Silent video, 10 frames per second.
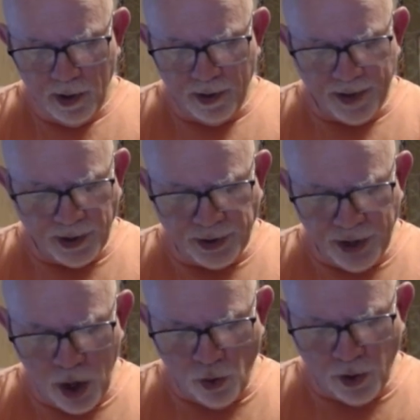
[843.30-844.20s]
There's
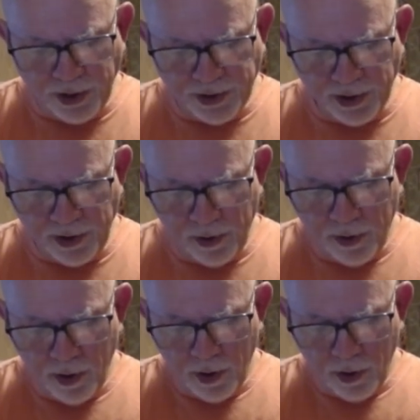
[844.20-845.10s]
no reason
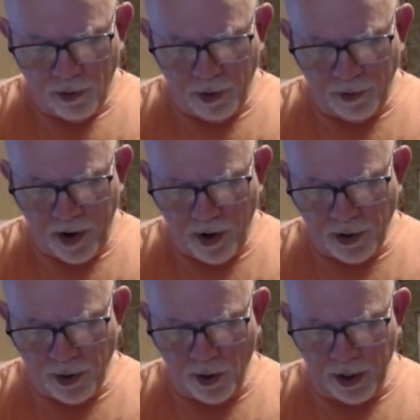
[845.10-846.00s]
for
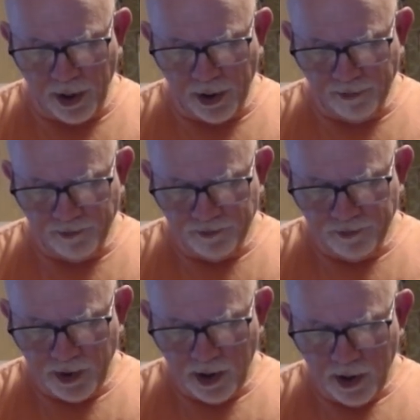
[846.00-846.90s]
paranoia.
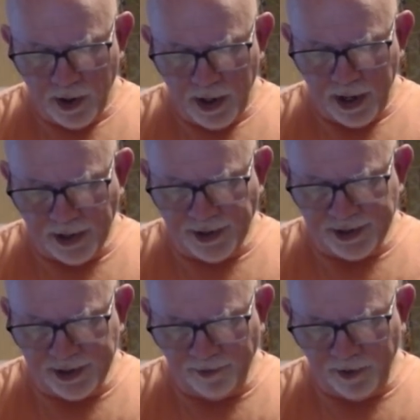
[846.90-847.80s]
It's
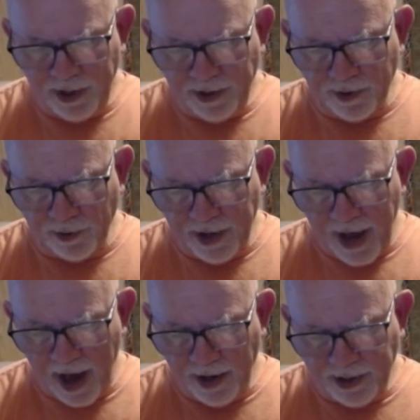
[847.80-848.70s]
simply the
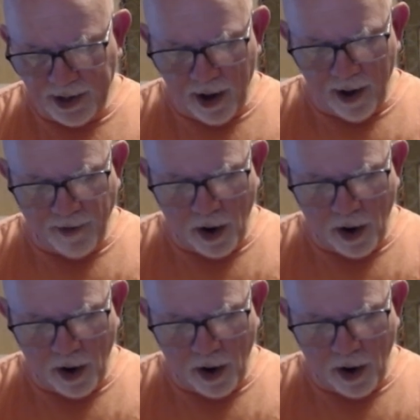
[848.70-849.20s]
reality of our